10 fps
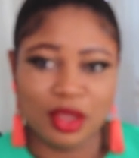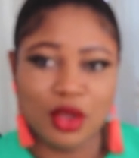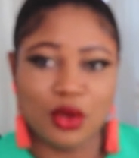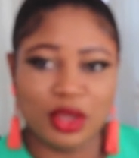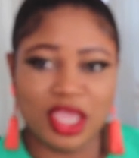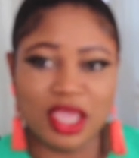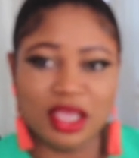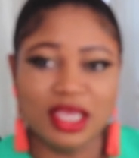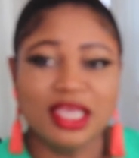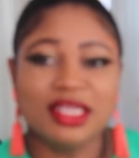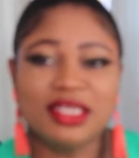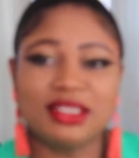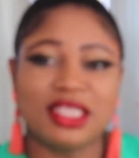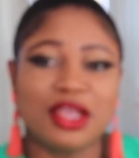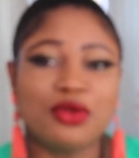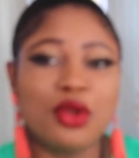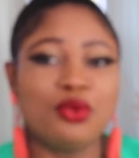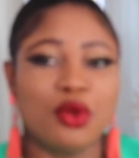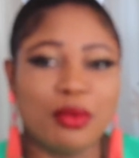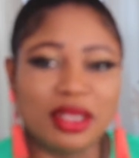Okay? This is a
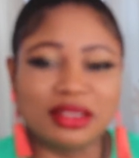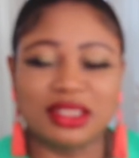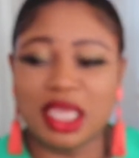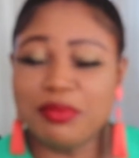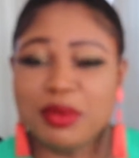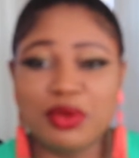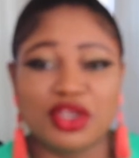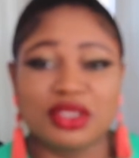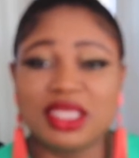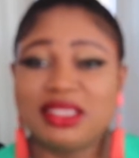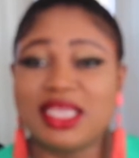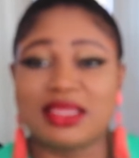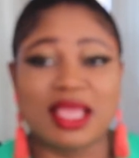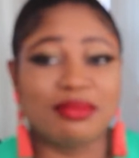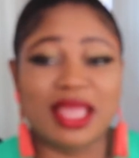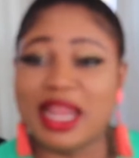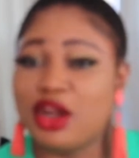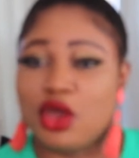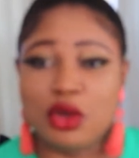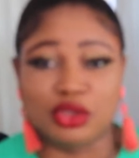grown woman. Some people, it doesn't take them
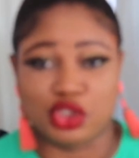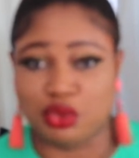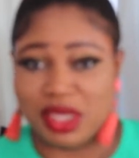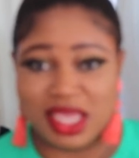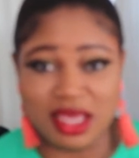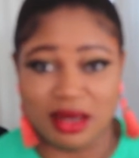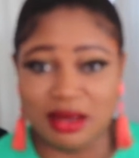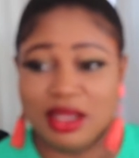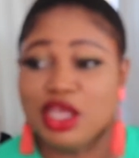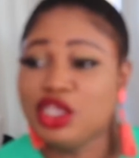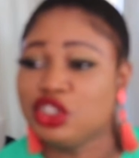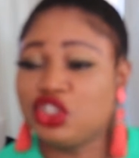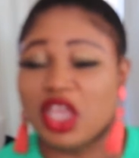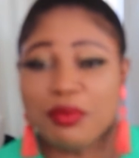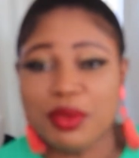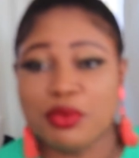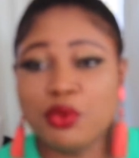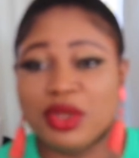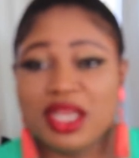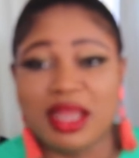that long to heal. Some
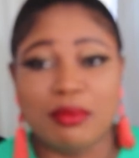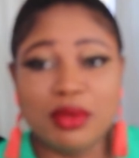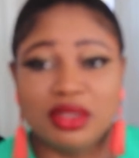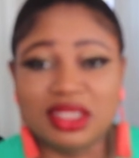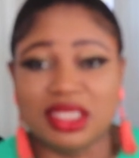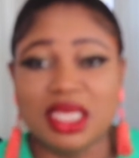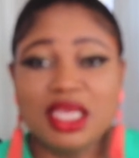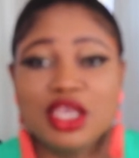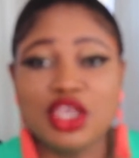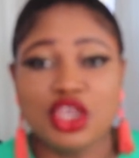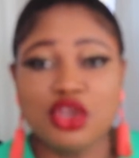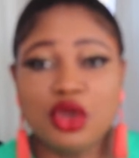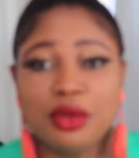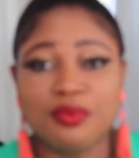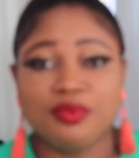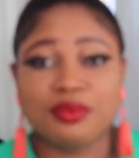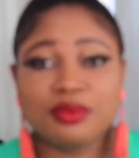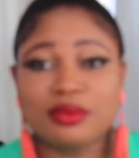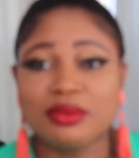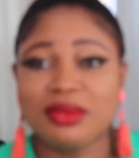people within a month, you know. And
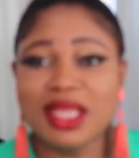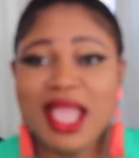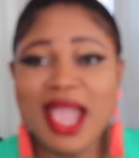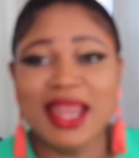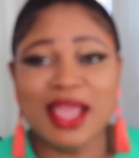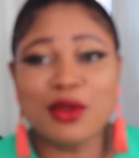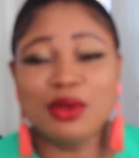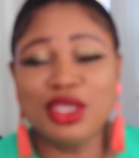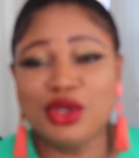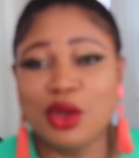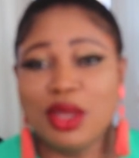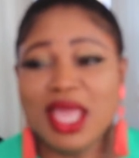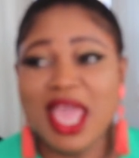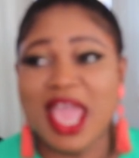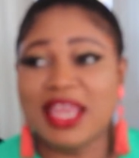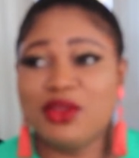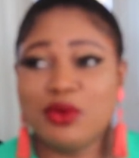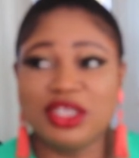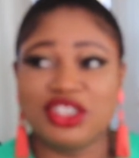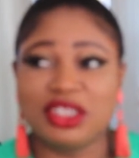I, you know, and the
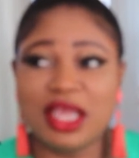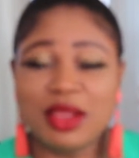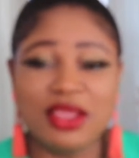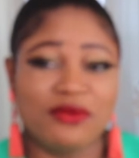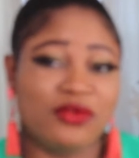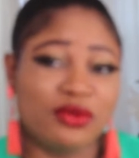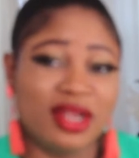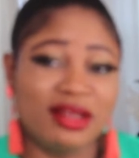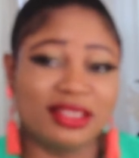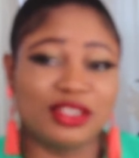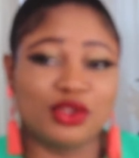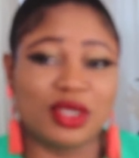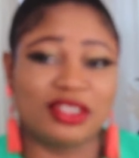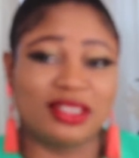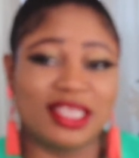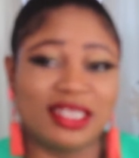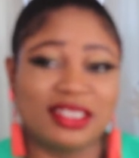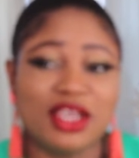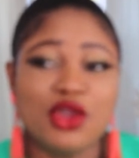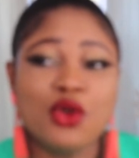way she, uh, if you really listen to her, she
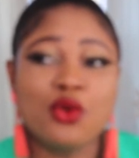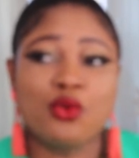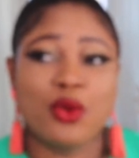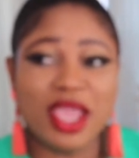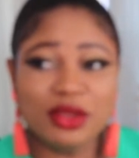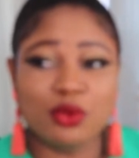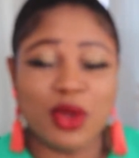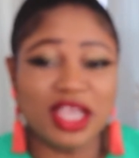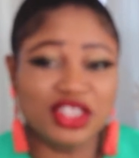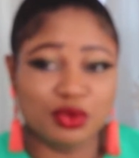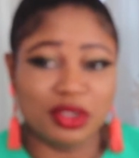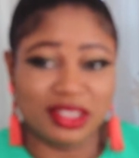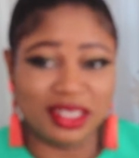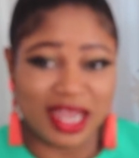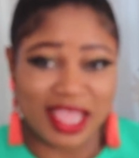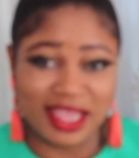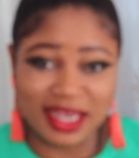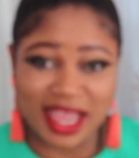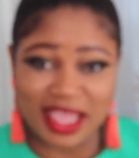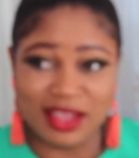said, when while she was in
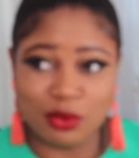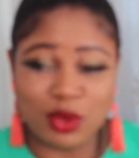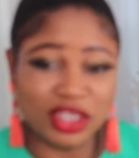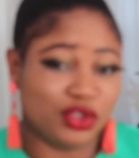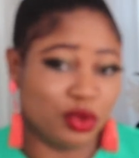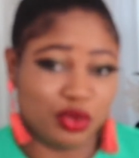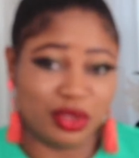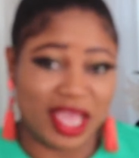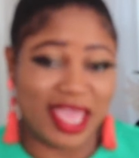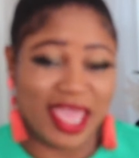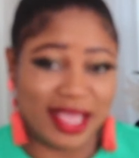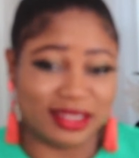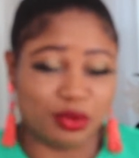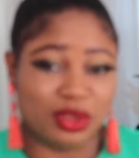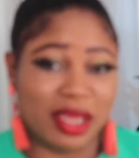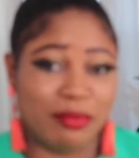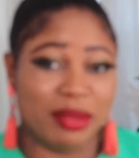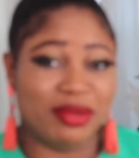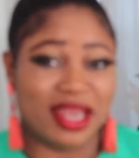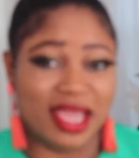in the while she was with her ex, with her
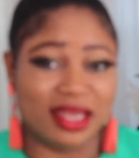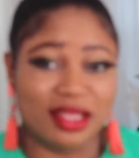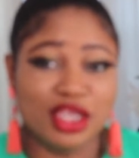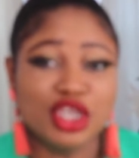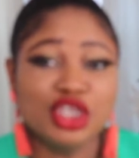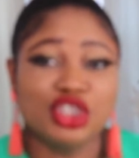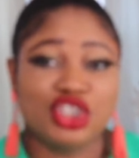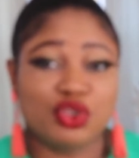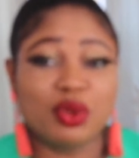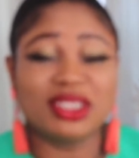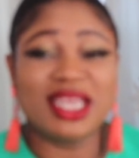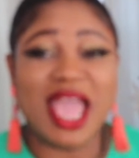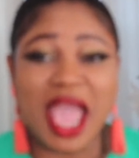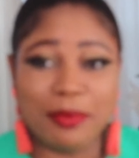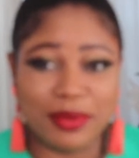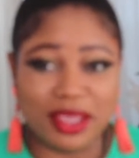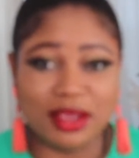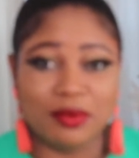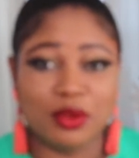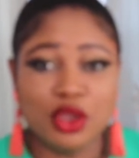baby daddy, she wasn't
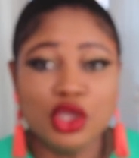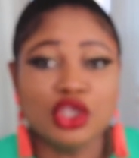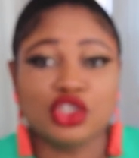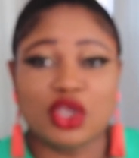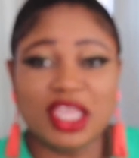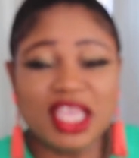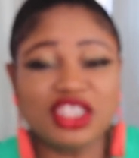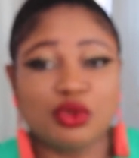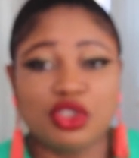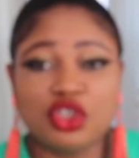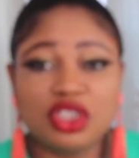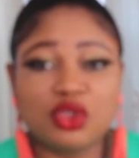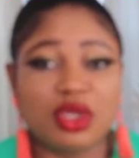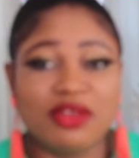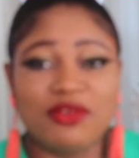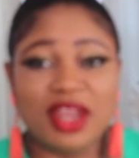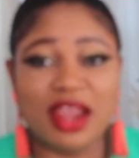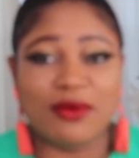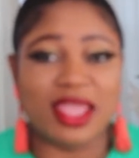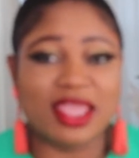happy. So I guess she was just waiting for
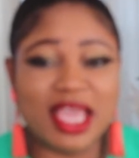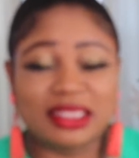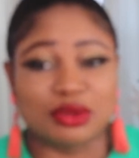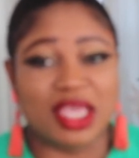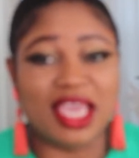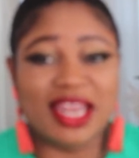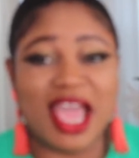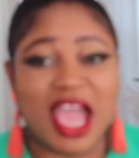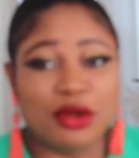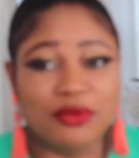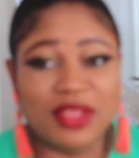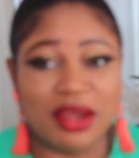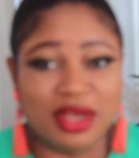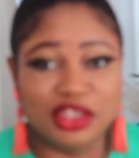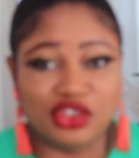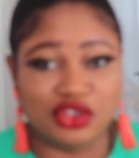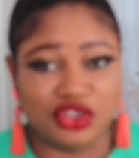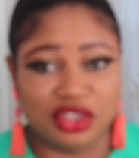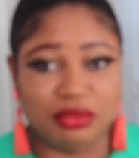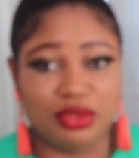that right guy to get her out of that
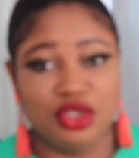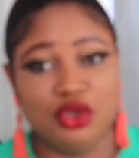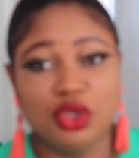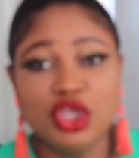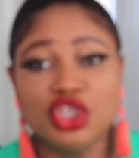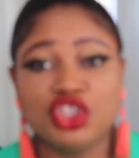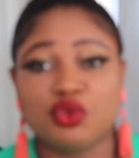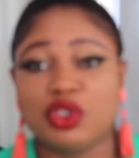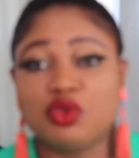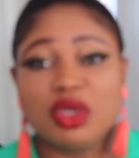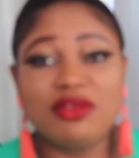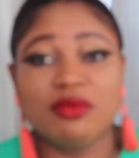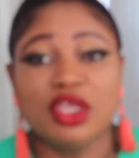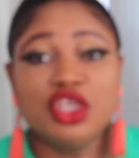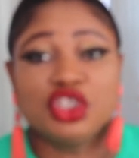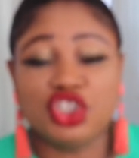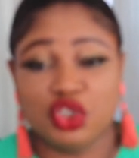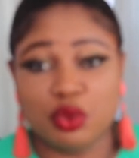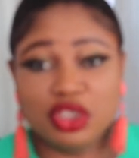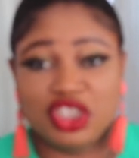relationship. You know, she was waiting.
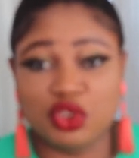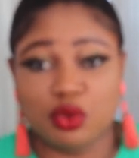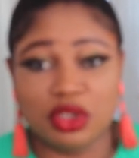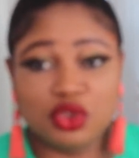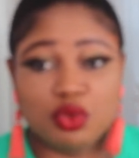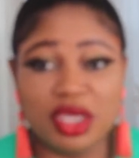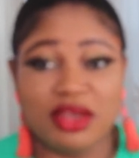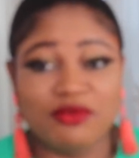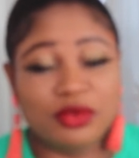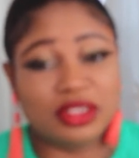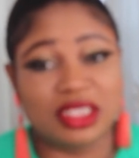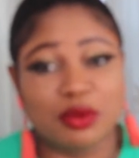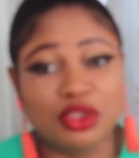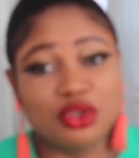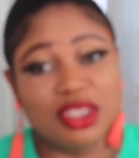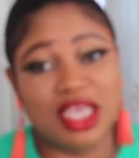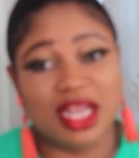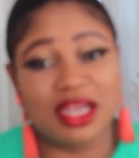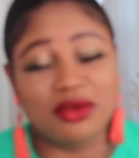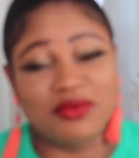She was she was waiting for someone to get
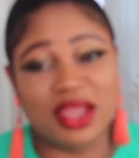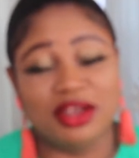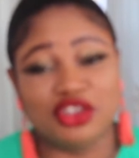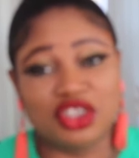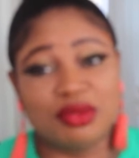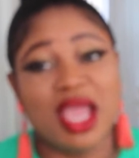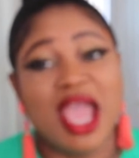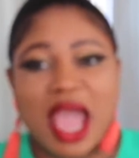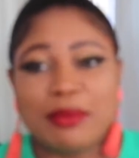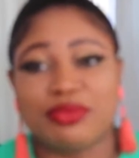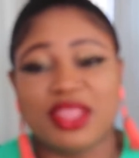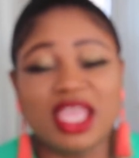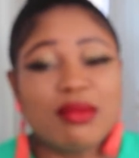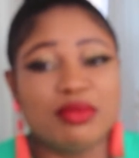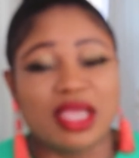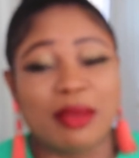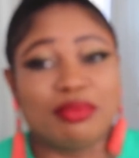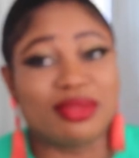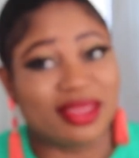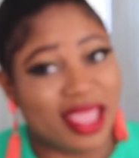her out of that relationship. I'm thinking maybe I'm
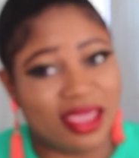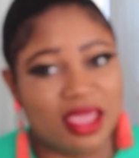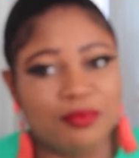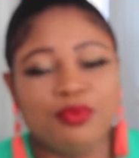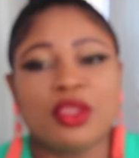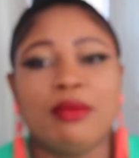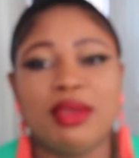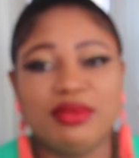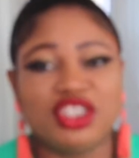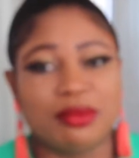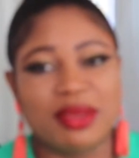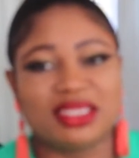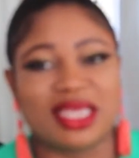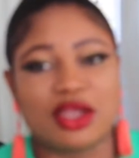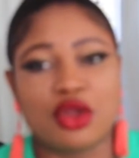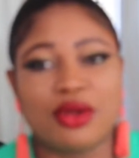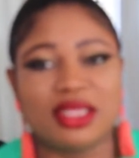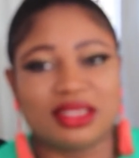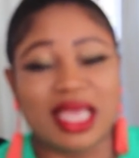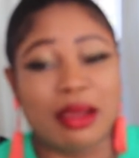thinking maybe she met her
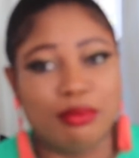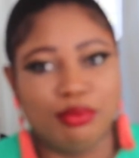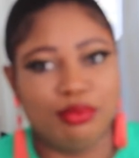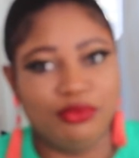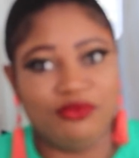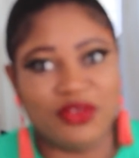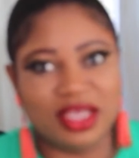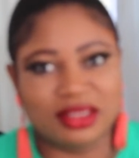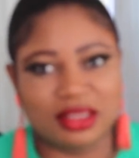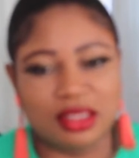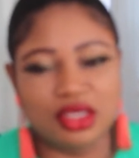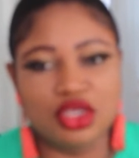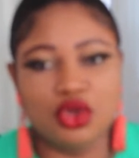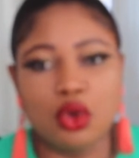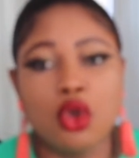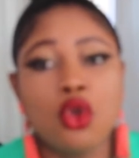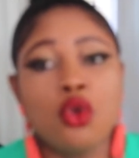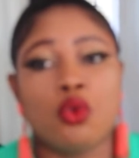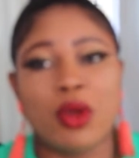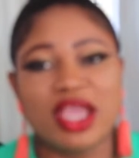current uh, fiancé, you know,
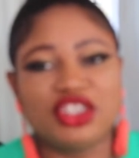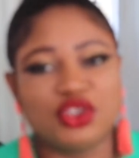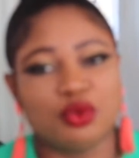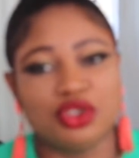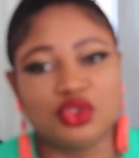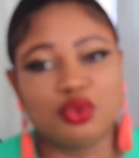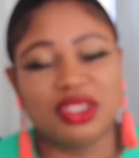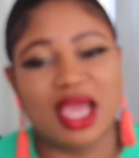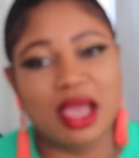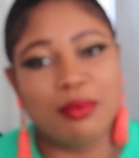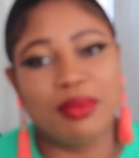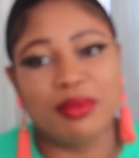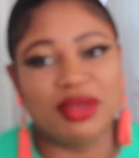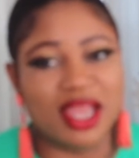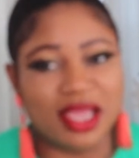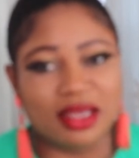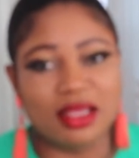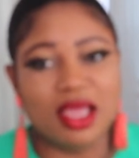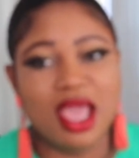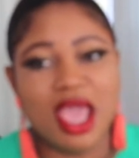while she was with her baby
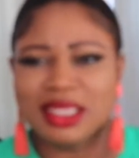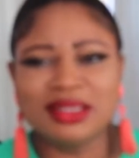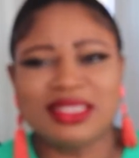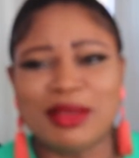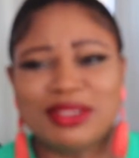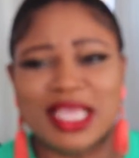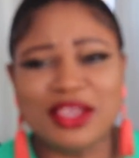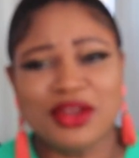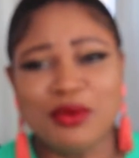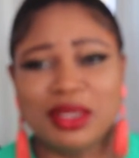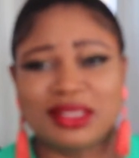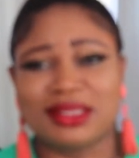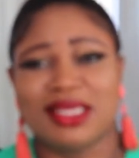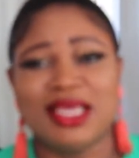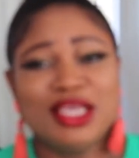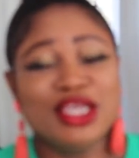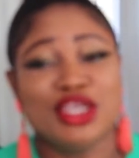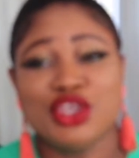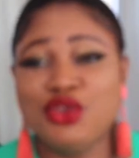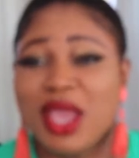daddy. So I was like, you know what?
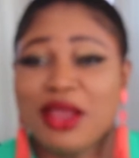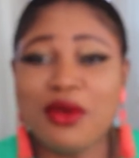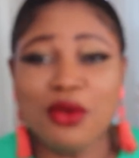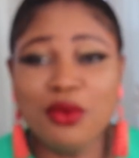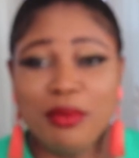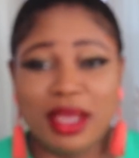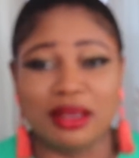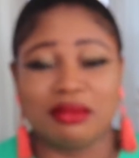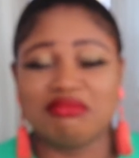You're a grown woman.